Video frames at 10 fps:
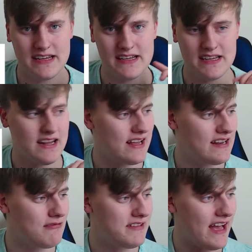into like a
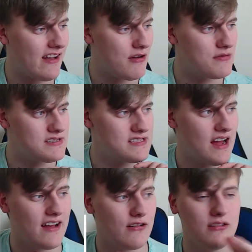little gecko
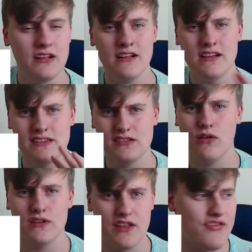style
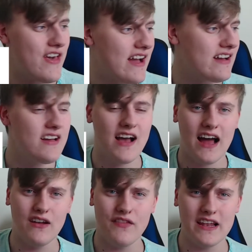sort of thing.
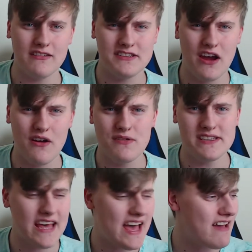I love the little
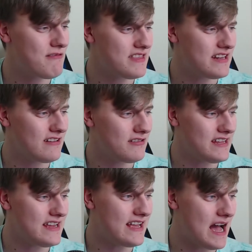toes there with the little
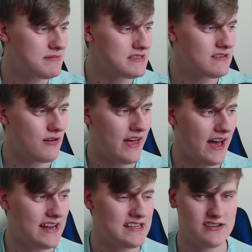kneecaps and all
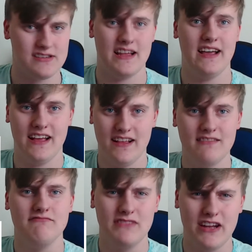that, and he's just like,
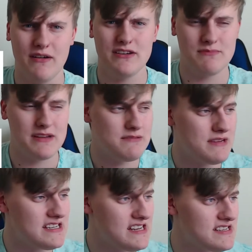you know, he just means
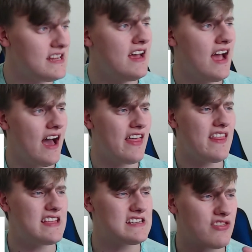business. And then
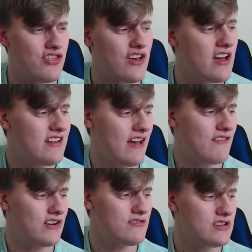this third
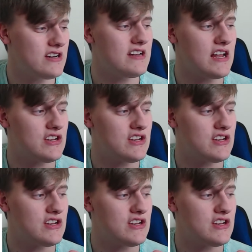evolution,